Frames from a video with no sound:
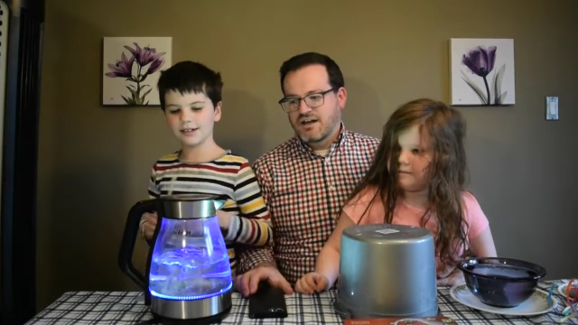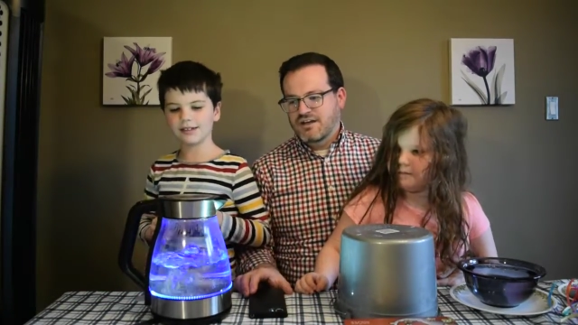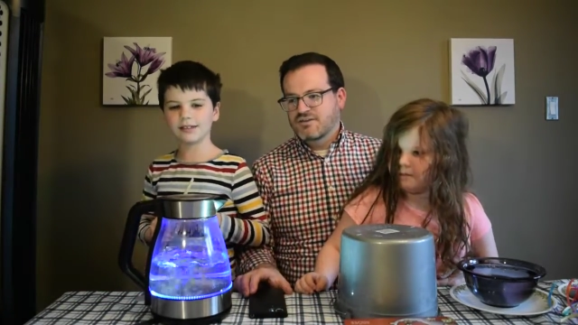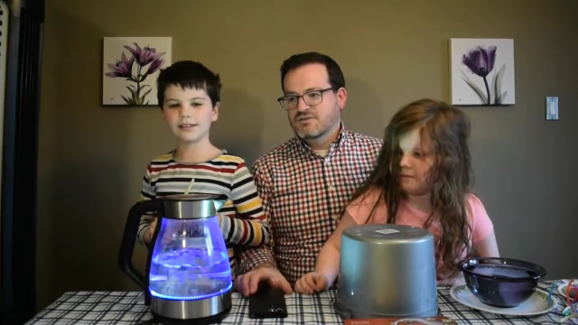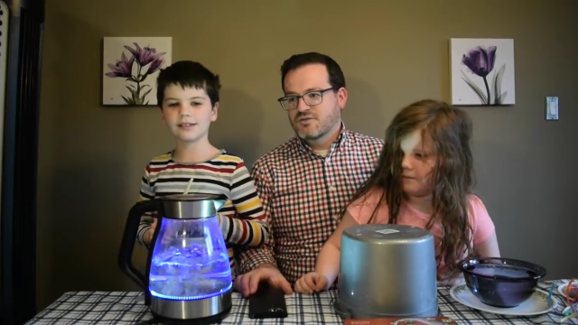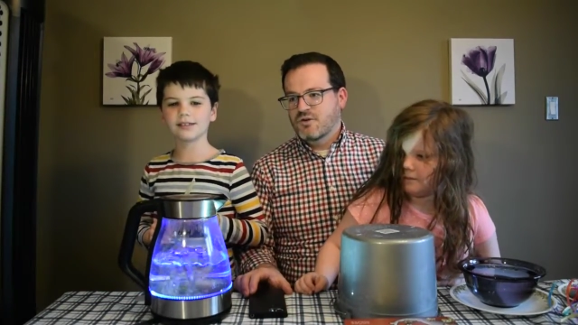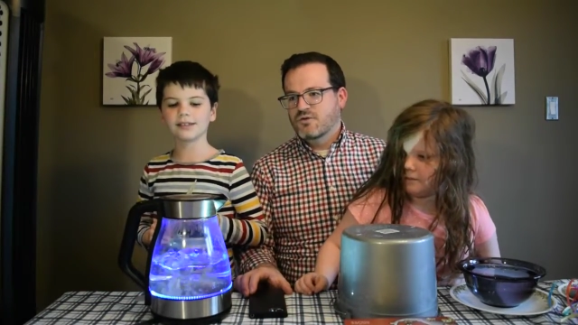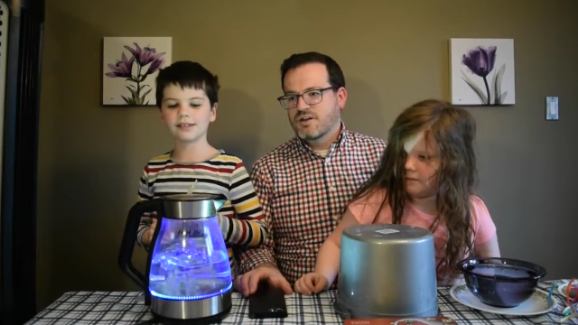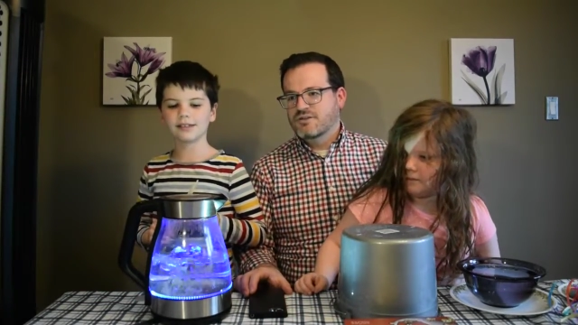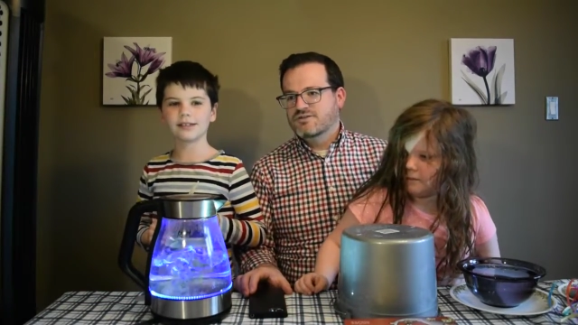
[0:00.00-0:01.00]
Speaker 1: had this. Oh,
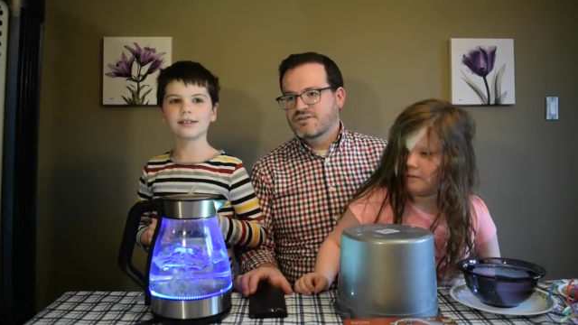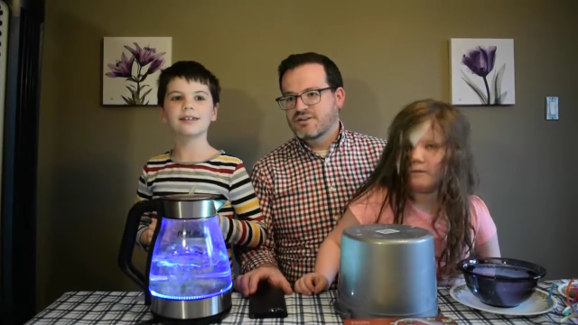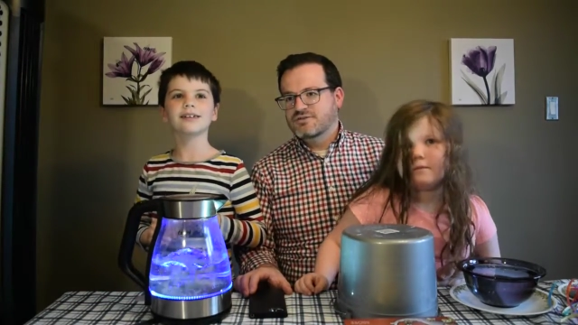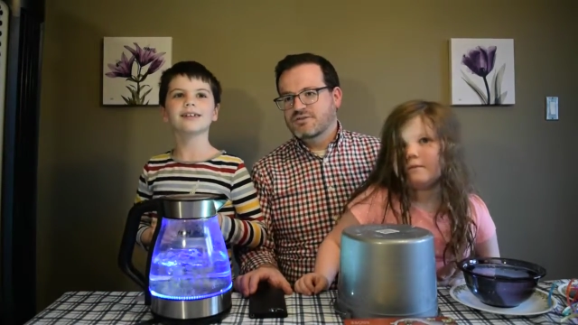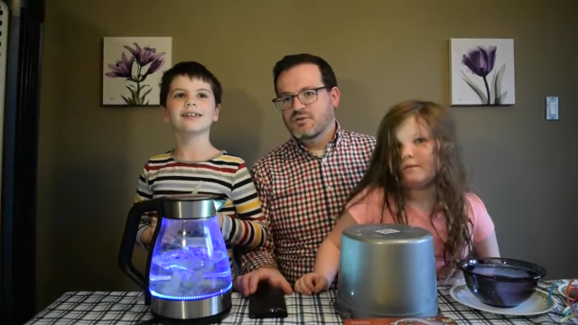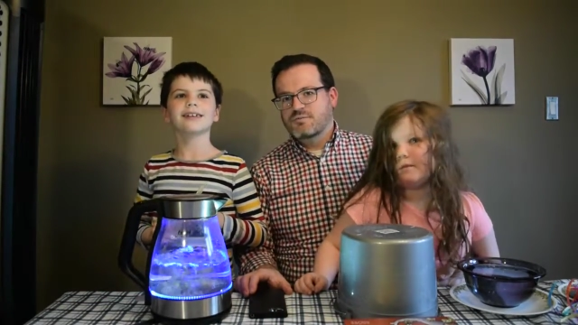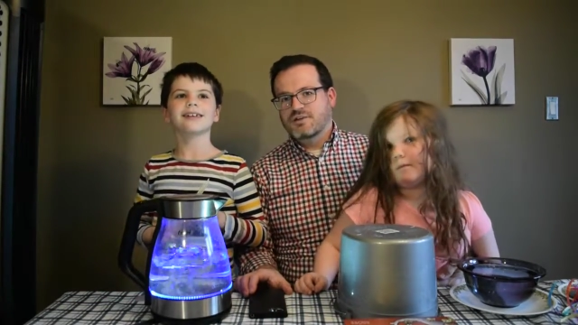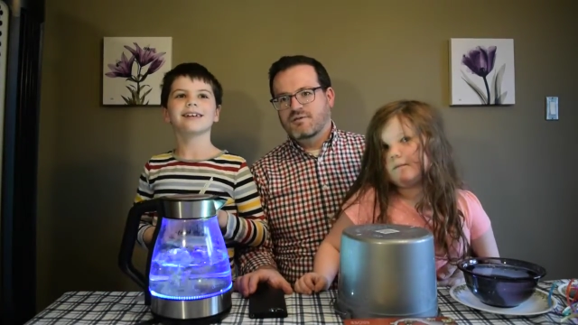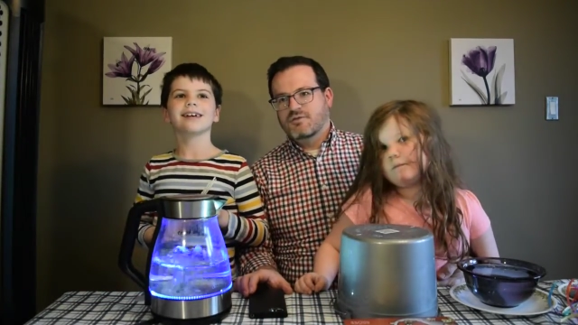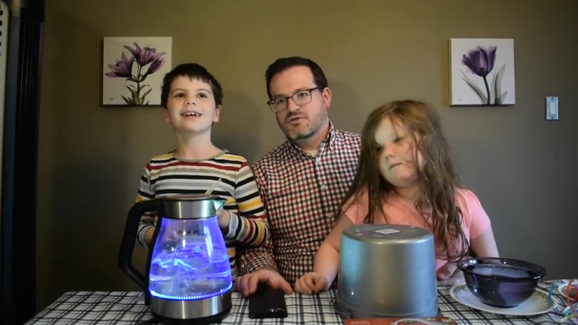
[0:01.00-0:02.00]
there's, there's, oh,
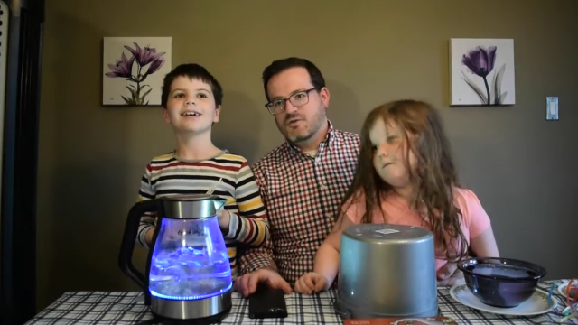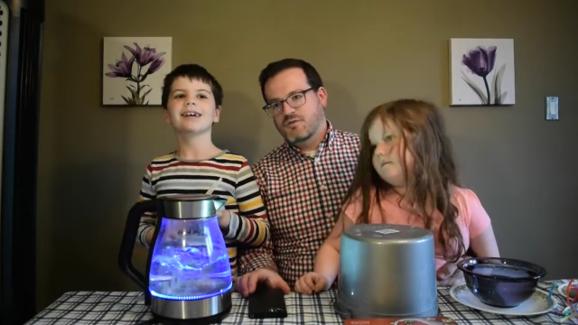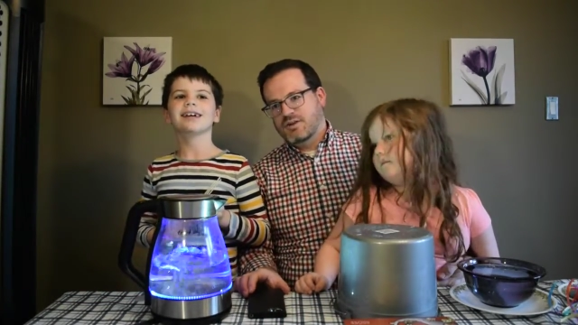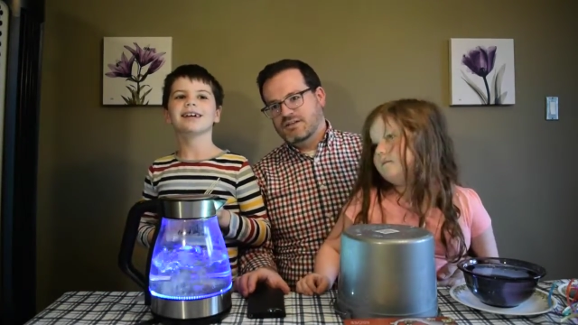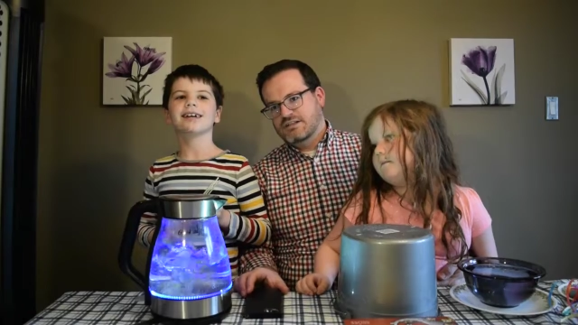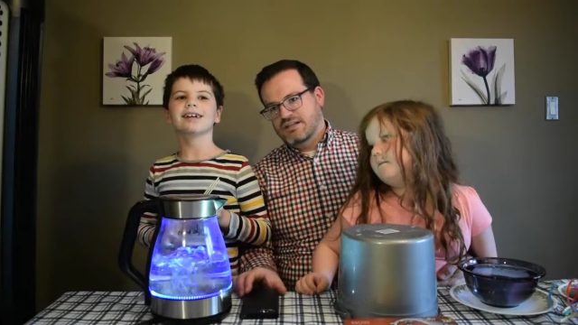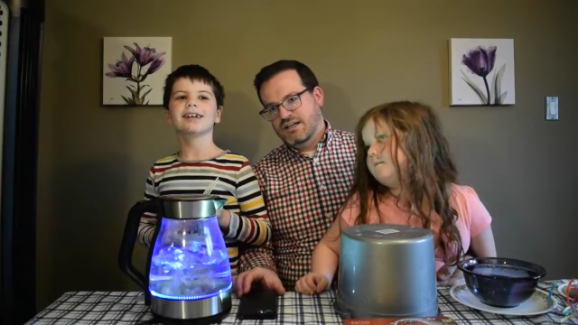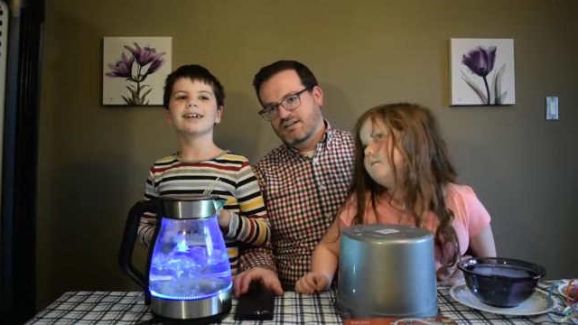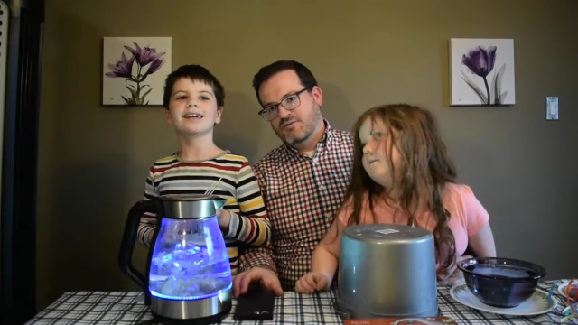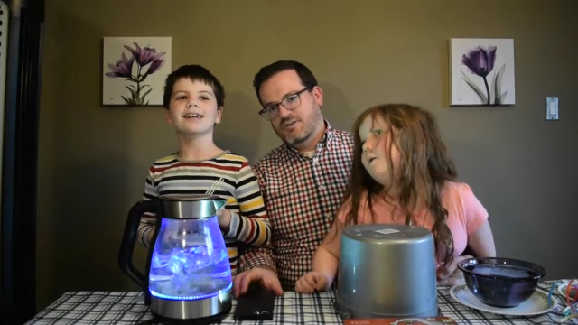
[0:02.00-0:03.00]
I'm not sure if you can see
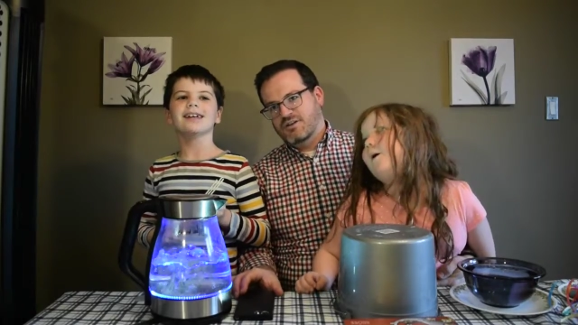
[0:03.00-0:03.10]
it,